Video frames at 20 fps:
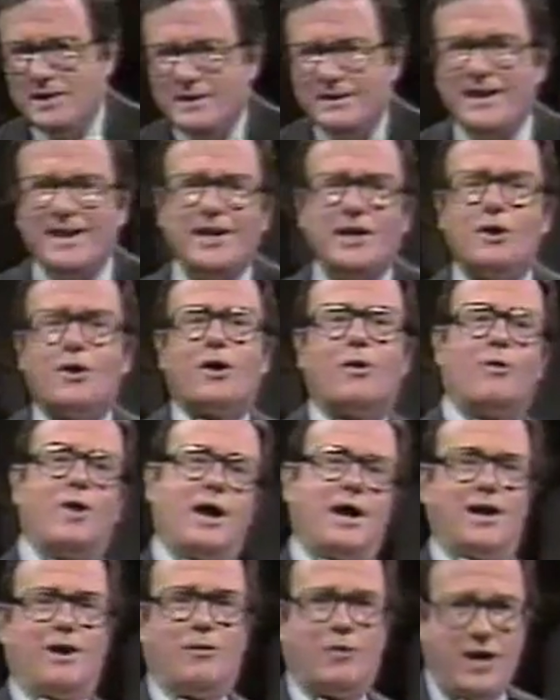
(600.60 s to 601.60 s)
Then they go to
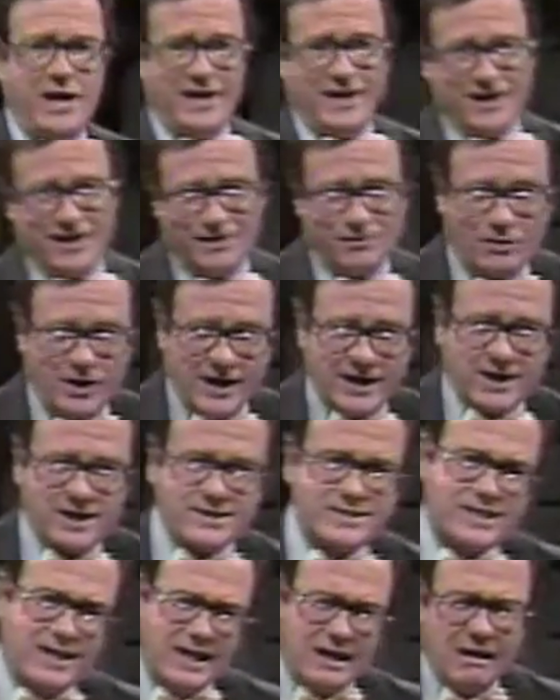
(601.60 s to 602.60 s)
Ronald Reagan. Reagan
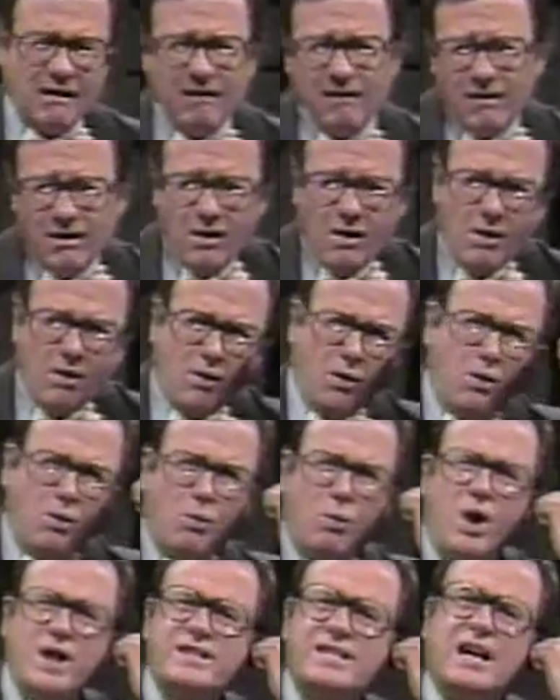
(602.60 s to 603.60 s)
would say,
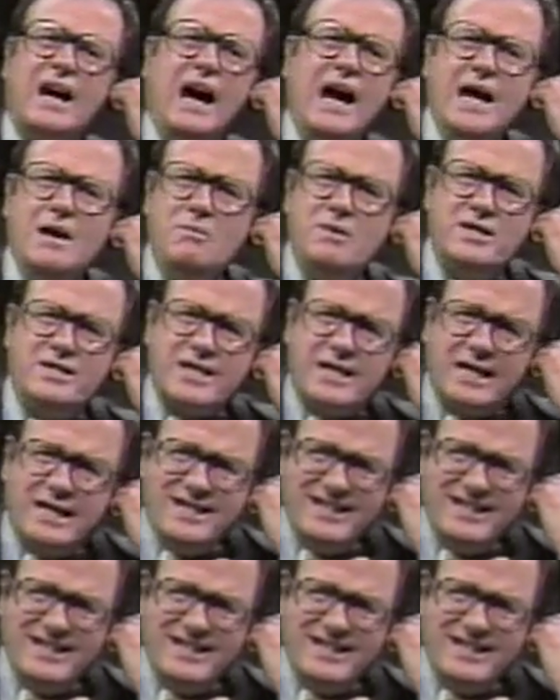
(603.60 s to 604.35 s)
"What time is it?